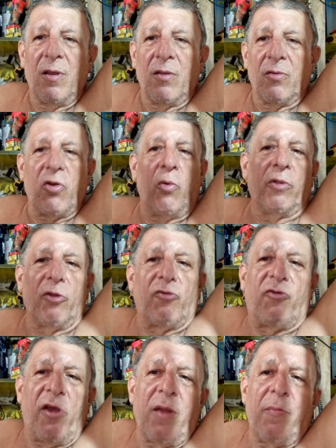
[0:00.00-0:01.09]
to a
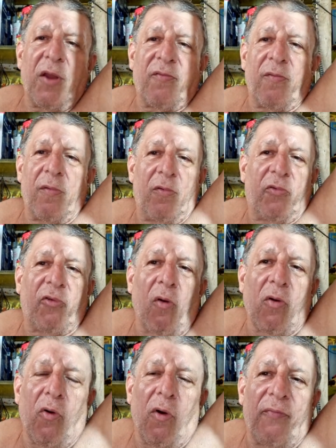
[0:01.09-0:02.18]
legitimate
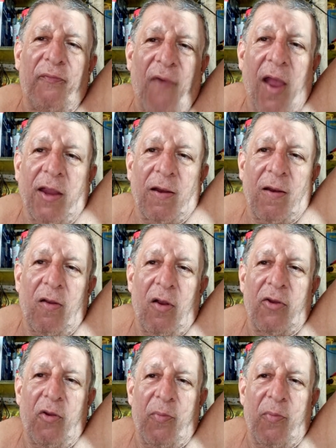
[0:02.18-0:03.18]
so-called fight on your